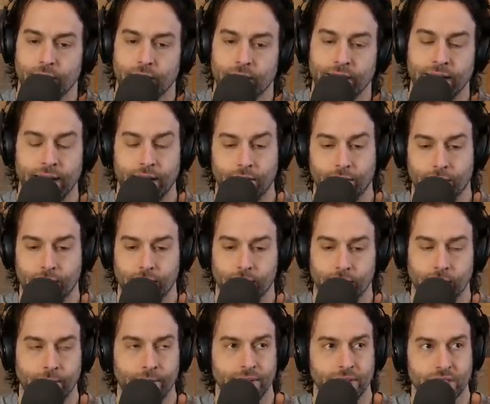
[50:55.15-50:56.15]
Now,
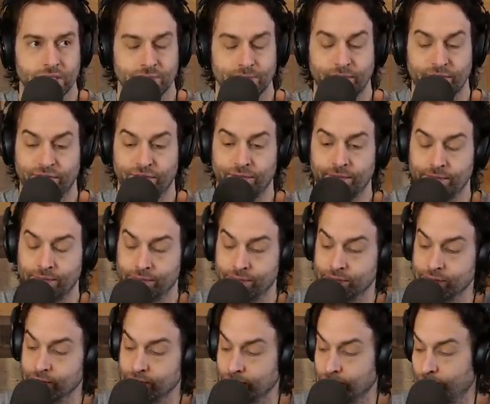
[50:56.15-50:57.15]
let me just...
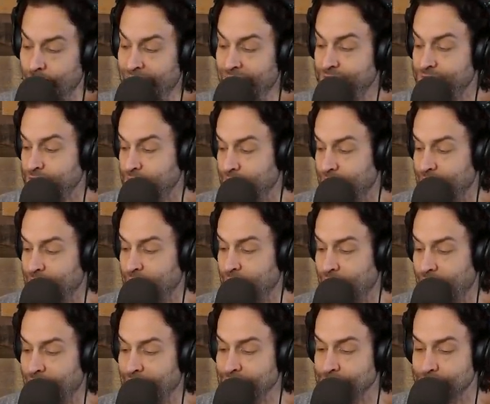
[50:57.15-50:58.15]
after
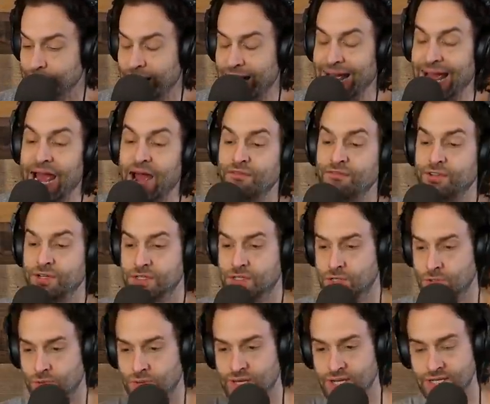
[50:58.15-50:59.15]
I have to
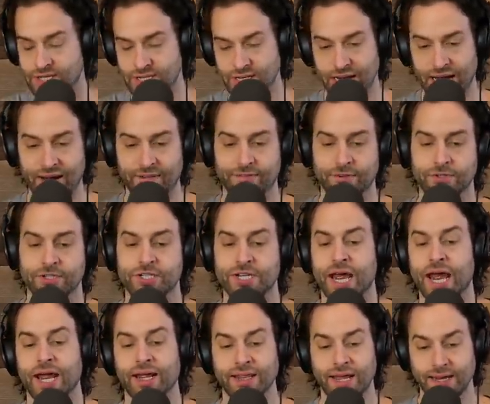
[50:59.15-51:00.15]
do this after
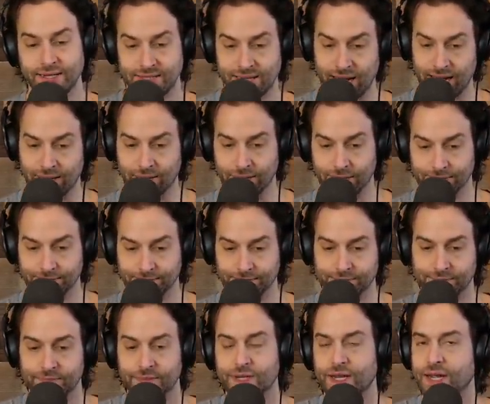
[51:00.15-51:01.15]
saying that title.
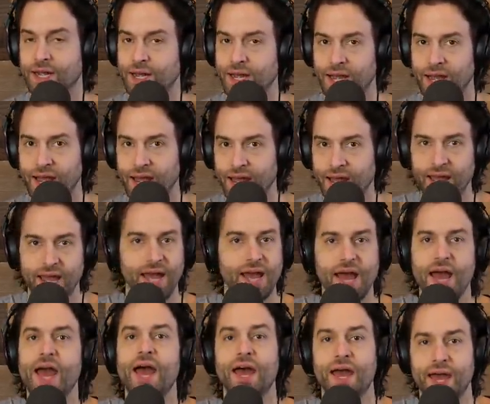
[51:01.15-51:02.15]

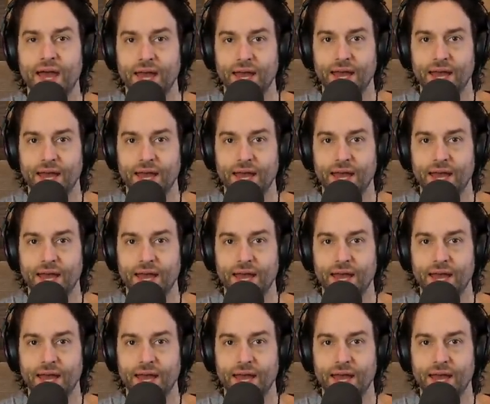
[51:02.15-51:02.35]
Gotta.